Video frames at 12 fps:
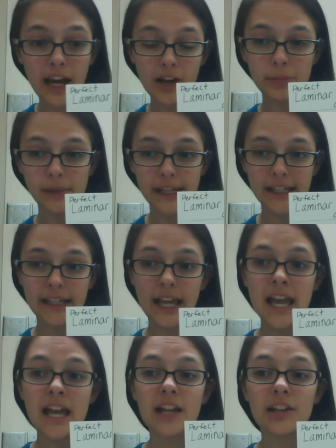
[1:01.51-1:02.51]
airplane
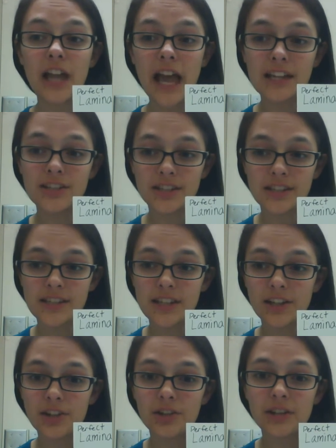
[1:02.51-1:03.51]
engines
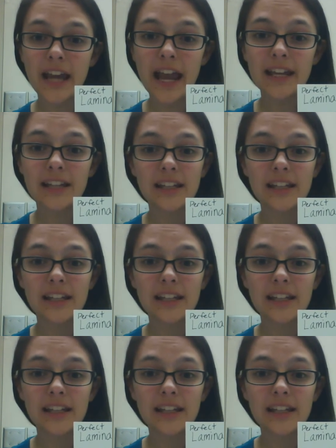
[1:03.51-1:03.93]
create